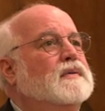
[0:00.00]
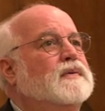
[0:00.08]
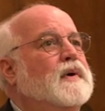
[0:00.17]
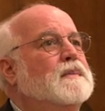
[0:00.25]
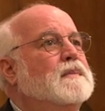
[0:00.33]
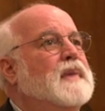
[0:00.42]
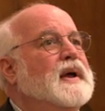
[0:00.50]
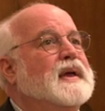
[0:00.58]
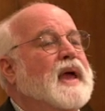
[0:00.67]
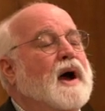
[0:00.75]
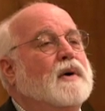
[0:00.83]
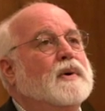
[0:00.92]
from my
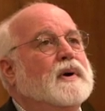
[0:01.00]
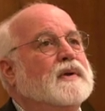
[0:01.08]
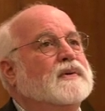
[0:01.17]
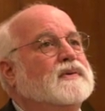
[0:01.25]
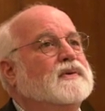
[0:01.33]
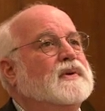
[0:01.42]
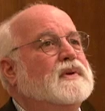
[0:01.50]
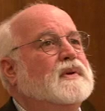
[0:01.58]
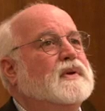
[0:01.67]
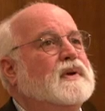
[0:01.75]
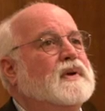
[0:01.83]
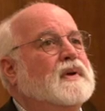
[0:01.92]
cowardice
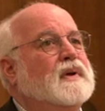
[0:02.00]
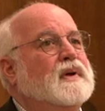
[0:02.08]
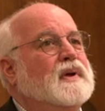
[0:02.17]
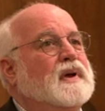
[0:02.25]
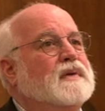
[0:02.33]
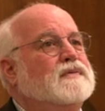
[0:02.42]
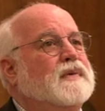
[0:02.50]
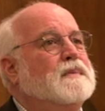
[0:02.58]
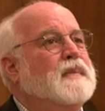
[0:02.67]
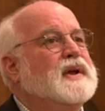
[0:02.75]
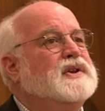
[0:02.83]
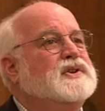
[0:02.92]
and
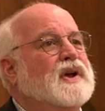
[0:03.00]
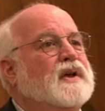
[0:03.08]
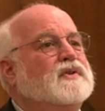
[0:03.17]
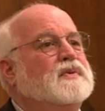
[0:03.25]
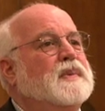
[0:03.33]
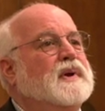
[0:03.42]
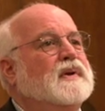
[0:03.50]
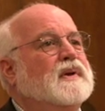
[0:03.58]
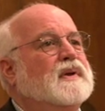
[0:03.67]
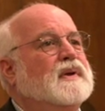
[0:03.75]
from my judgment.